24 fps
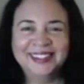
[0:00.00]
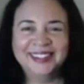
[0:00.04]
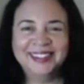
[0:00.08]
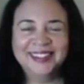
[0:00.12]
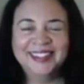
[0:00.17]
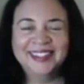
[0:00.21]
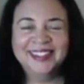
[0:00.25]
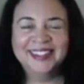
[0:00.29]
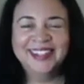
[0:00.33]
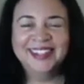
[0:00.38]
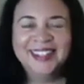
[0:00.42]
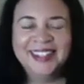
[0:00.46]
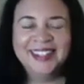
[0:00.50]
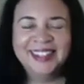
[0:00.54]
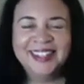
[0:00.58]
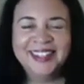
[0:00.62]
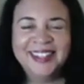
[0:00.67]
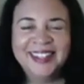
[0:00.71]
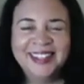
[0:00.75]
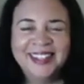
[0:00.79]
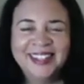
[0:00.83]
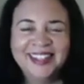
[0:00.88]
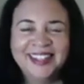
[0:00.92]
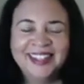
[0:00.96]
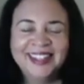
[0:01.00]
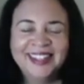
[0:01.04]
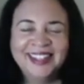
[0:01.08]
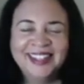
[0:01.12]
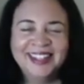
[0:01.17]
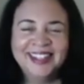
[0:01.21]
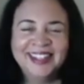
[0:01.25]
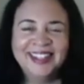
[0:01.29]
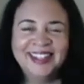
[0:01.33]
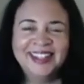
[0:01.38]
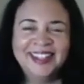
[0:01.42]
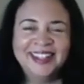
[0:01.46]

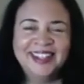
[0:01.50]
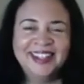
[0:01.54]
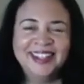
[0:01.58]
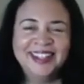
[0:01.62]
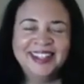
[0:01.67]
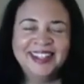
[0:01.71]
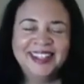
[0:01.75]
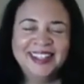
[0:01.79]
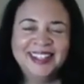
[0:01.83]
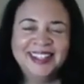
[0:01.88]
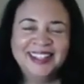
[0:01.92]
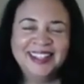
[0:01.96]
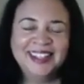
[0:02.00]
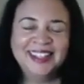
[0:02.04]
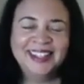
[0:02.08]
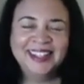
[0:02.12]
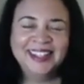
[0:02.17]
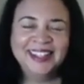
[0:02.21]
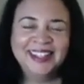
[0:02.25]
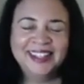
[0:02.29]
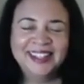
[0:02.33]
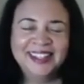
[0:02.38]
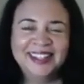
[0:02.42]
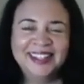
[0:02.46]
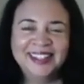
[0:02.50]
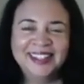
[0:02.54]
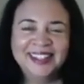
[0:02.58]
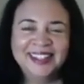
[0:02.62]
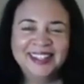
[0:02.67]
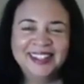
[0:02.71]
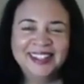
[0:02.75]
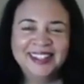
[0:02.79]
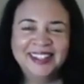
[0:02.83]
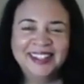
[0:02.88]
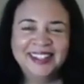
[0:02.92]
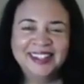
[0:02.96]

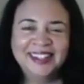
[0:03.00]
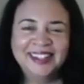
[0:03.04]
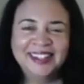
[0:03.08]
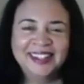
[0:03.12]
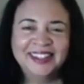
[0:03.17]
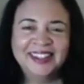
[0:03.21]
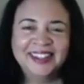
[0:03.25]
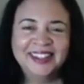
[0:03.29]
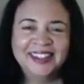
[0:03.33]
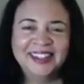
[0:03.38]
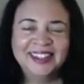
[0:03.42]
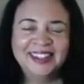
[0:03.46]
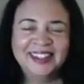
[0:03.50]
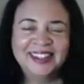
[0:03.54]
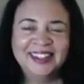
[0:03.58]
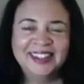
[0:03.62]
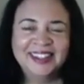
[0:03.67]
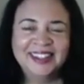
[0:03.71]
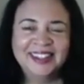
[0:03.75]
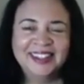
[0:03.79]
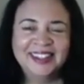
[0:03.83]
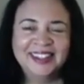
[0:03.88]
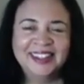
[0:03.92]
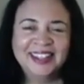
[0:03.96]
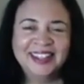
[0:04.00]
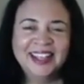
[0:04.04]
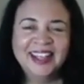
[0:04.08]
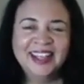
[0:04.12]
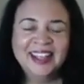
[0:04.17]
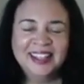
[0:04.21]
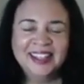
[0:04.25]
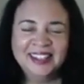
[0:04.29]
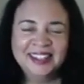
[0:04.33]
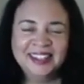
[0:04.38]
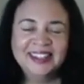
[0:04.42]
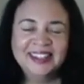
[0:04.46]

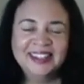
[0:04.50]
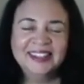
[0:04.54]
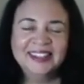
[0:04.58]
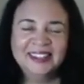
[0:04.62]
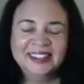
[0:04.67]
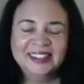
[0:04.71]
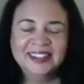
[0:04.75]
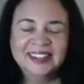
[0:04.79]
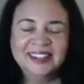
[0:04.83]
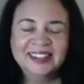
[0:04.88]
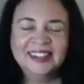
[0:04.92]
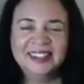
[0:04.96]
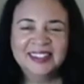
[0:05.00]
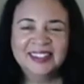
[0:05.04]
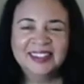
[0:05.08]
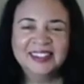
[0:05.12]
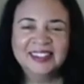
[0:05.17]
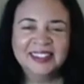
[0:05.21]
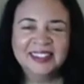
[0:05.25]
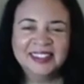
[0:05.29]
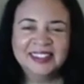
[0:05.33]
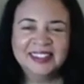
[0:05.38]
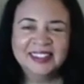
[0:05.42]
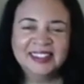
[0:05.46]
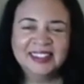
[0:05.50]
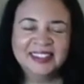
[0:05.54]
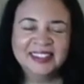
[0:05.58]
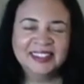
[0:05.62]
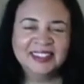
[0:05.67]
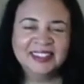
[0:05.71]
[no speech]